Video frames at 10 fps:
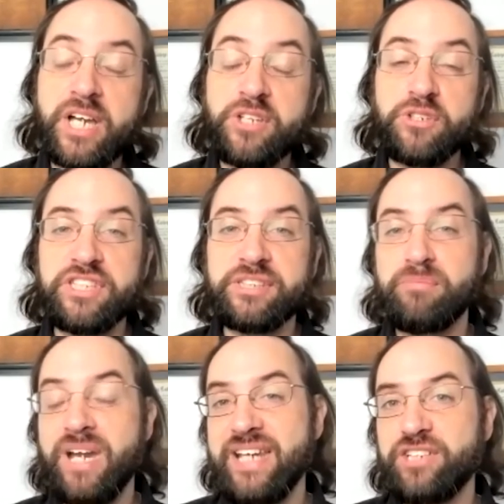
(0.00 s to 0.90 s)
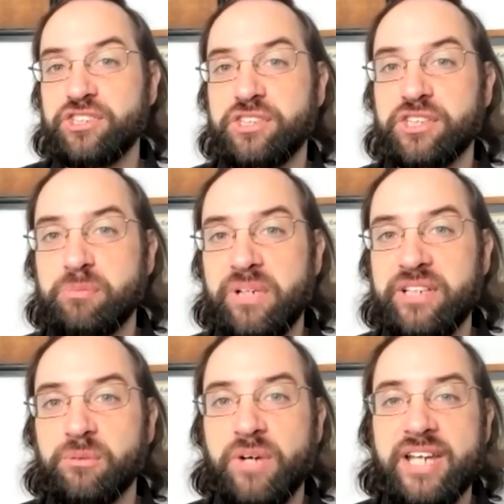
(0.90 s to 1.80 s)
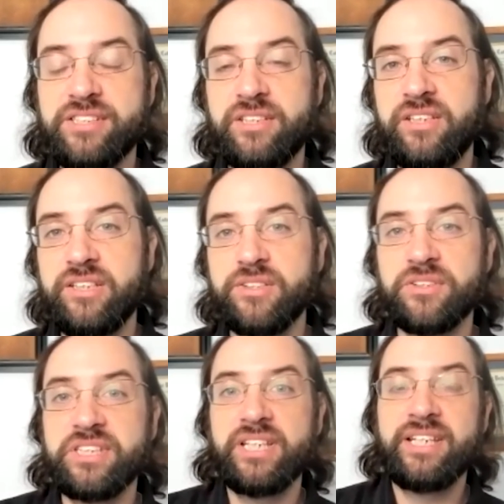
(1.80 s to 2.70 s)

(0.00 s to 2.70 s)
So this might not just explain the rise in yields